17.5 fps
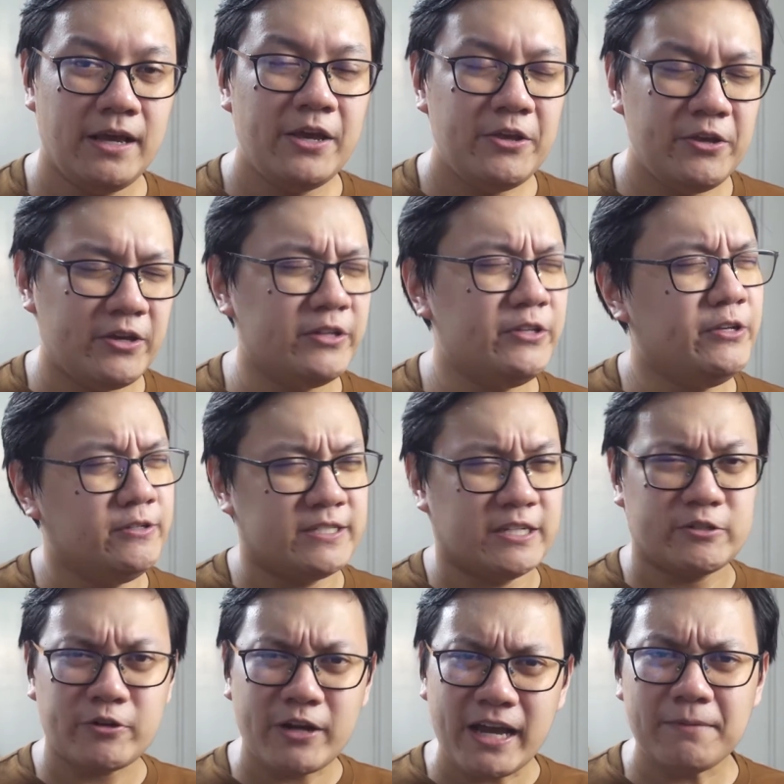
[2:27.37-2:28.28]
You could use a
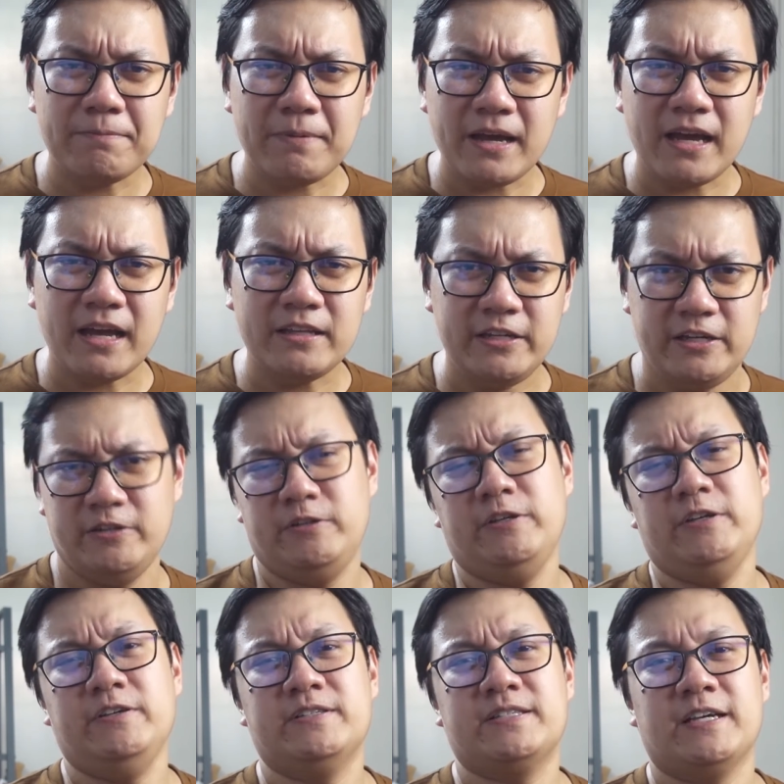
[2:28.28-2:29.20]
trackpad, you could
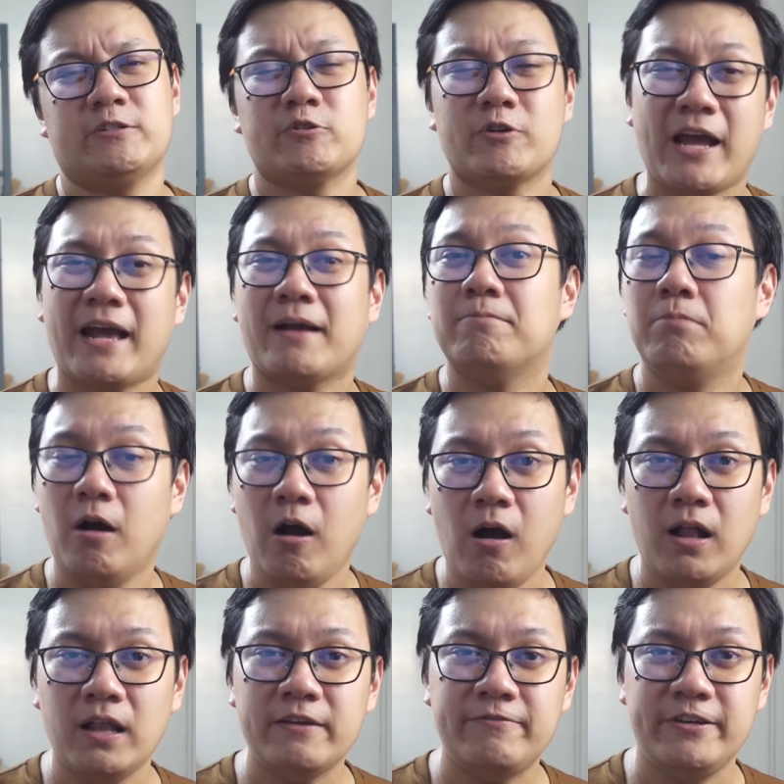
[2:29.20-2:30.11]
use a
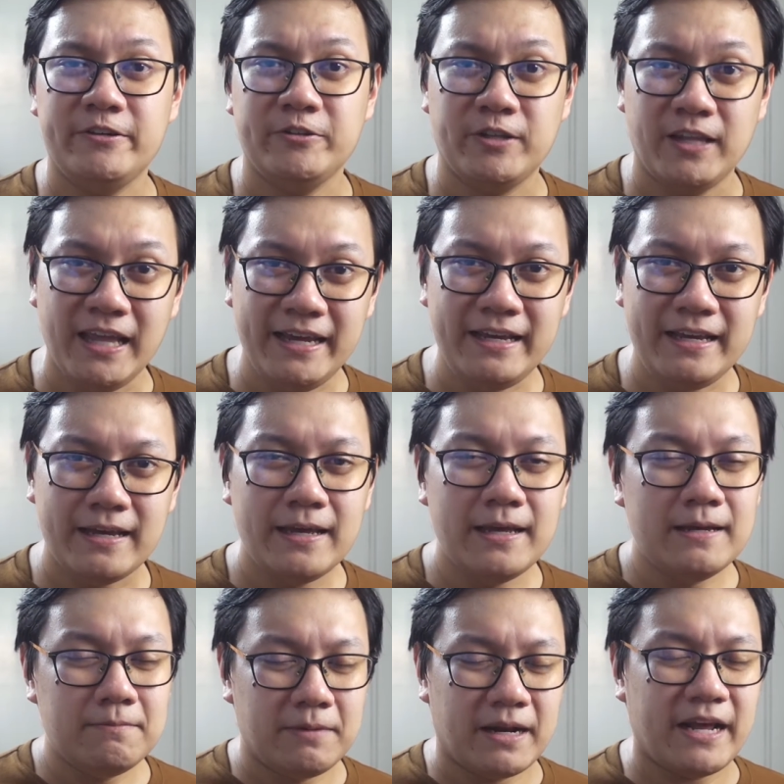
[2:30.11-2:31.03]
trackball if you'd like,
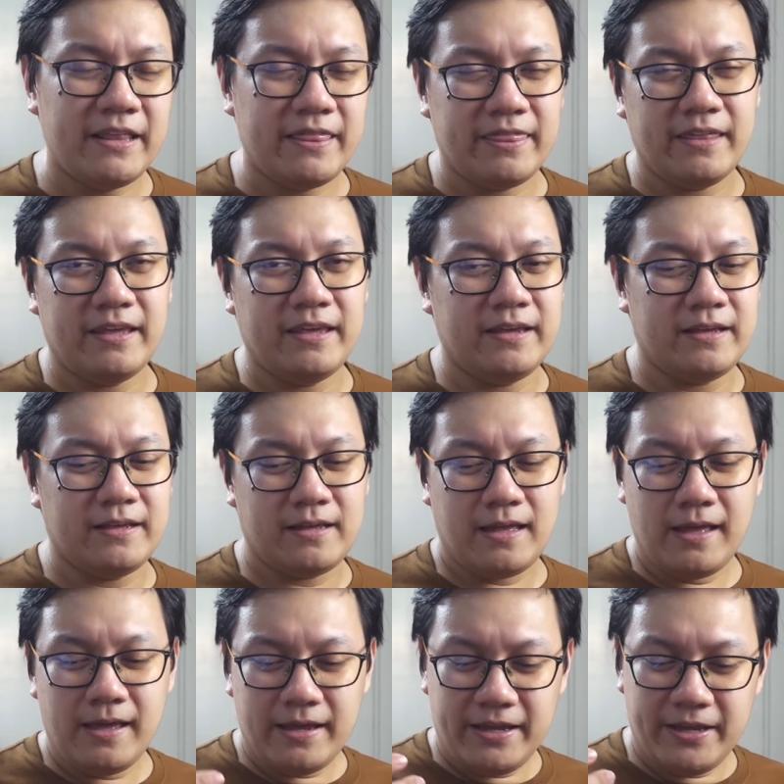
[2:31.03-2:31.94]
but I think
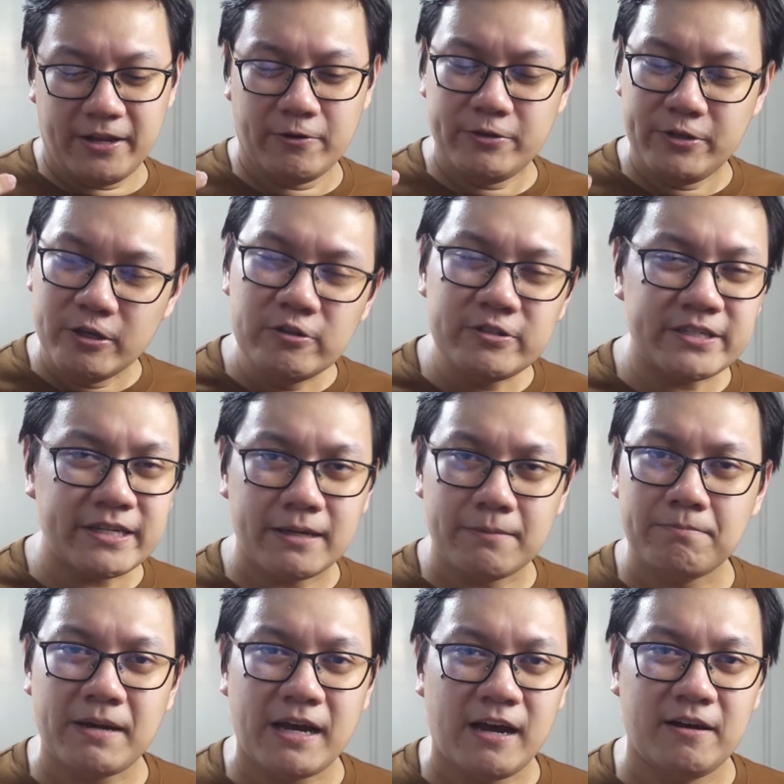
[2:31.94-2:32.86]
using a
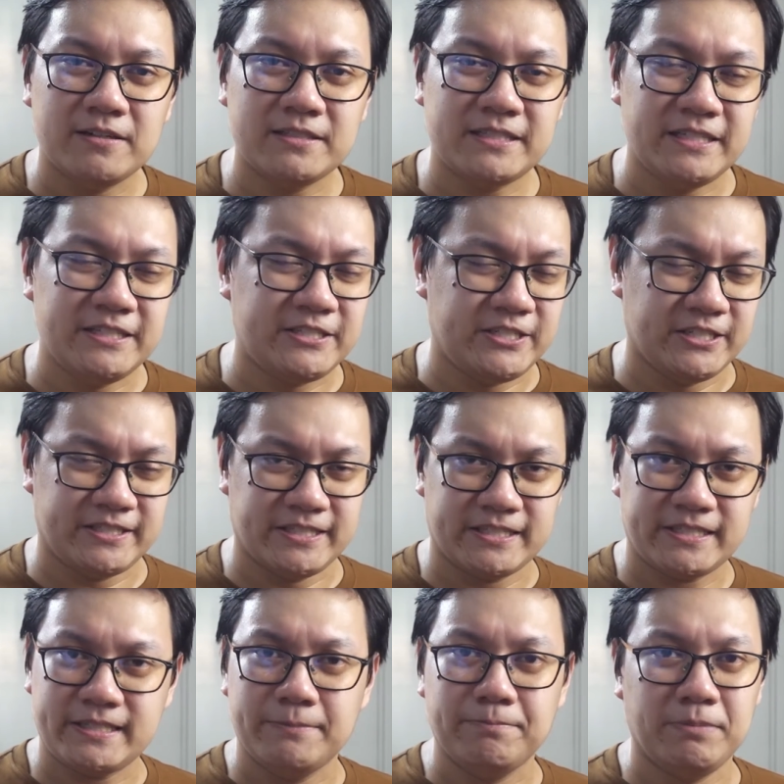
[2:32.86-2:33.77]
mouse is just the
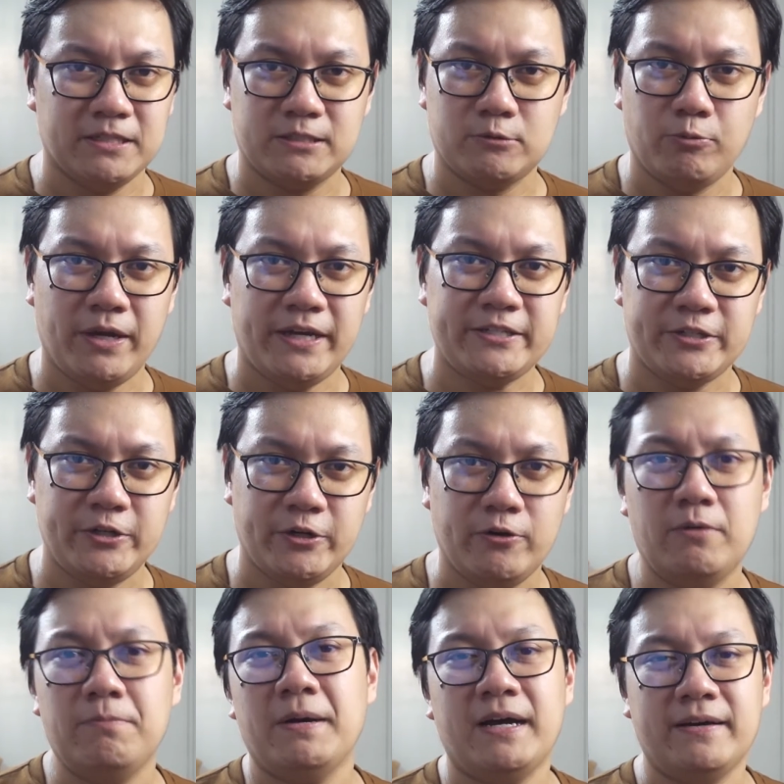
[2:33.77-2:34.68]
simplest way to
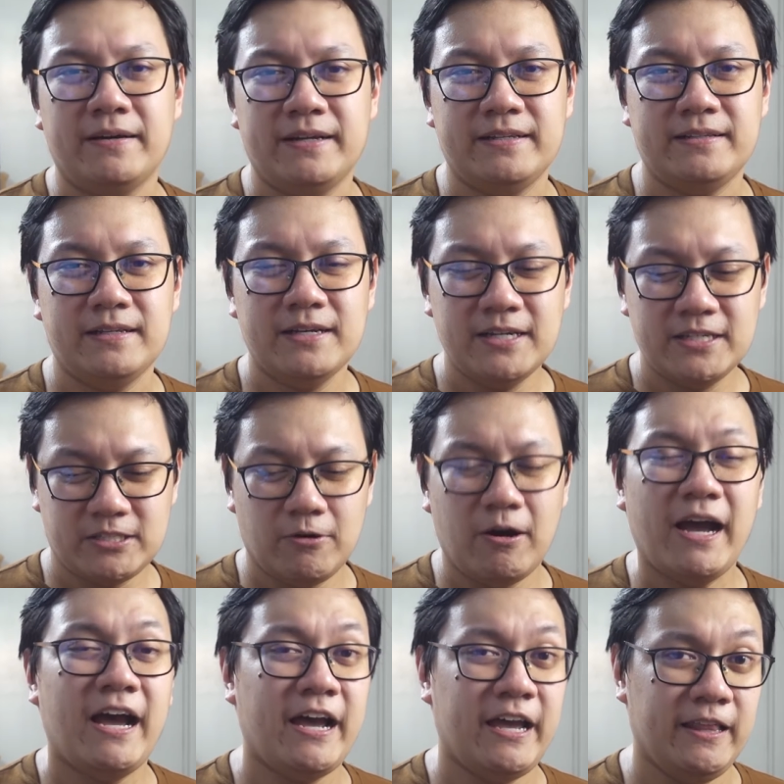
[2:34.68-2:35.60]
go about it, so
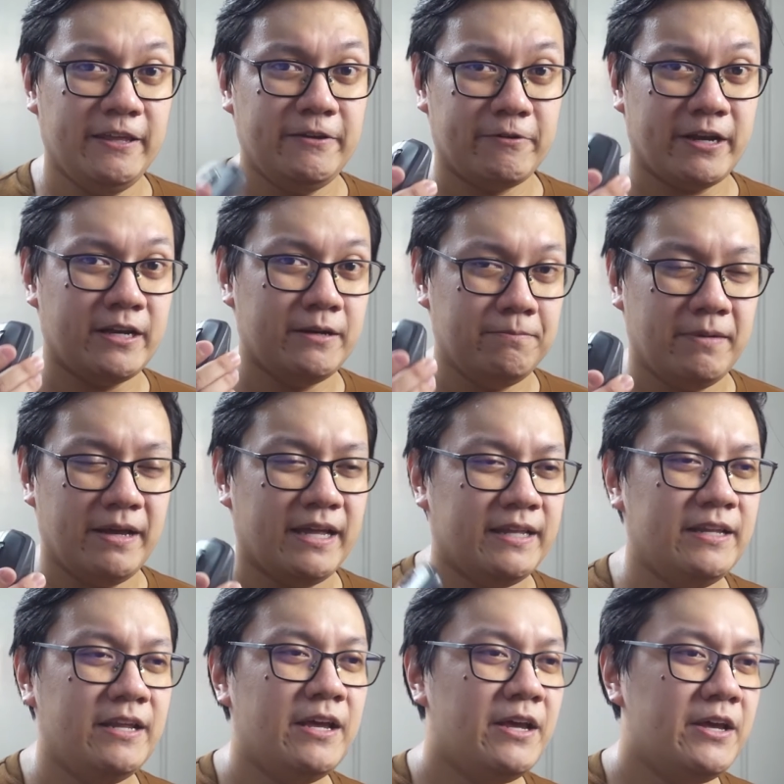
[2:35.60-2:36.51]
I highly
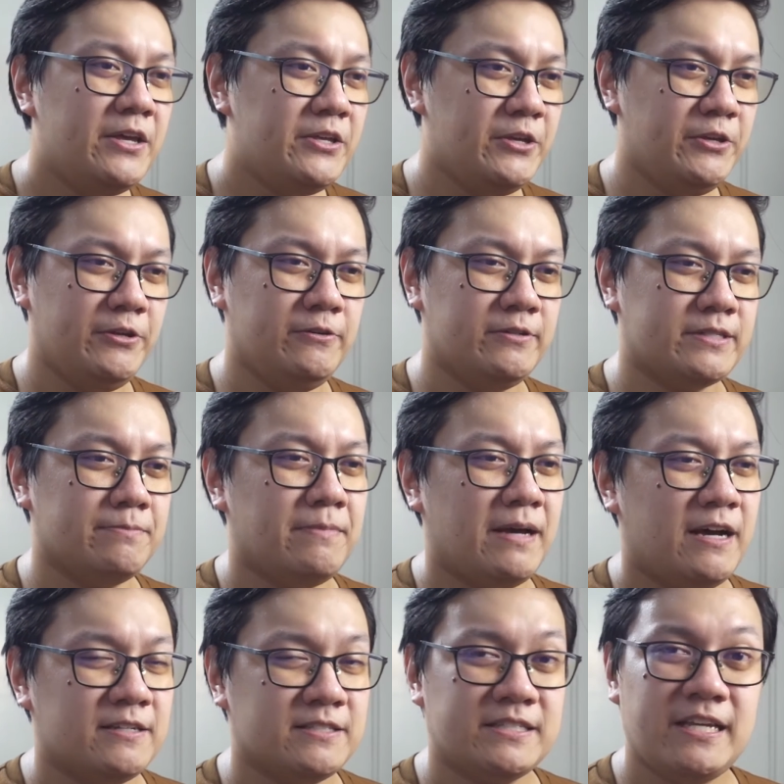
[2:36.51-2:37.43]
recommend you use a
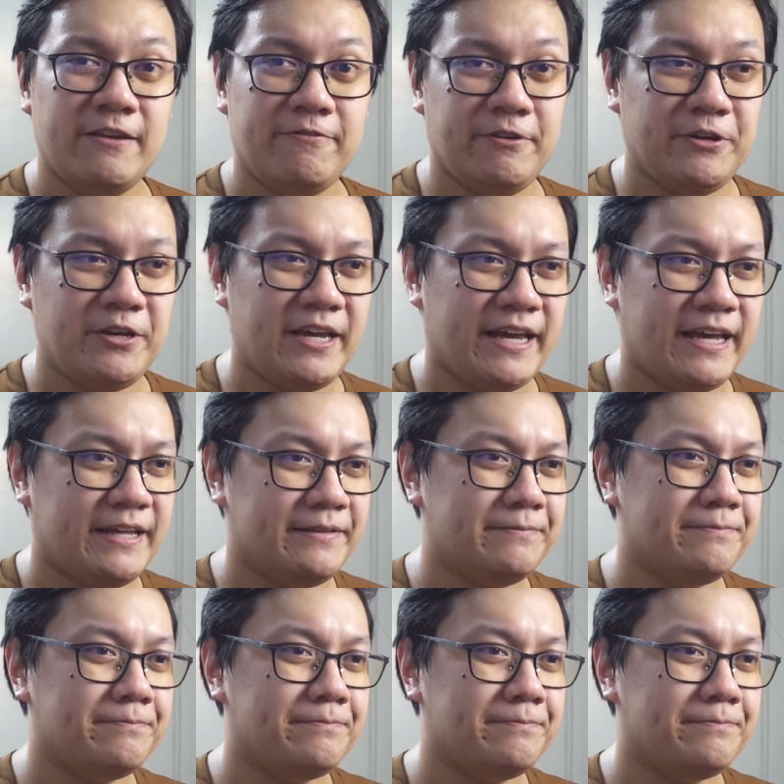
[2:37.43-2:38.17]
mouse if you can.